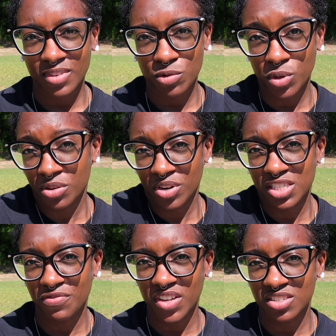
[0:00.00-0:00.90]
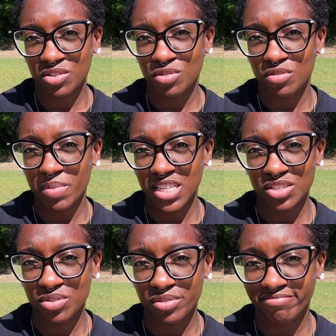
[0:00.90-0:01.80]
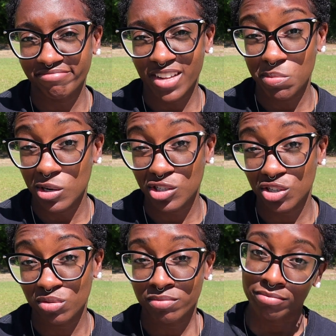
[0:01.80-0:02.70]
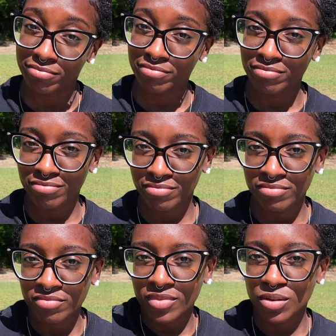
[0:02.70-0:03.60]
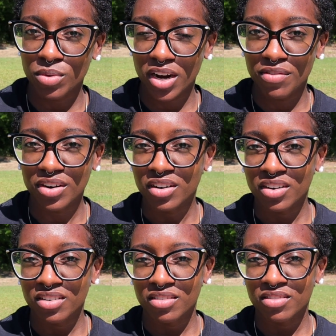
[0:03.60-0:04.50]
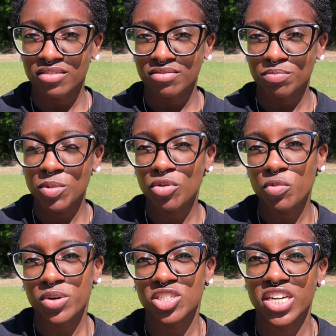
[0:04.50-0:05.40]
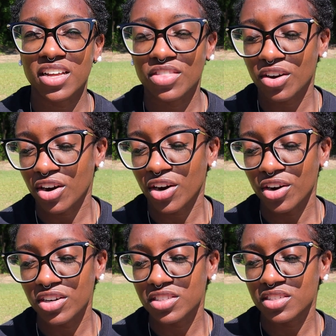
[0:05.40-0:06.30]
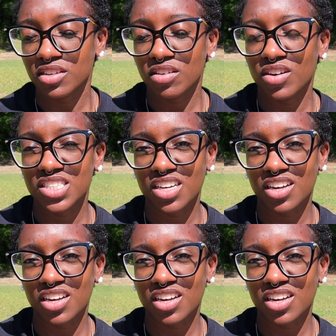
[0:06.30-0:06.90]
whether it's physical, mental, emotional, whatever. People who project their hurt onto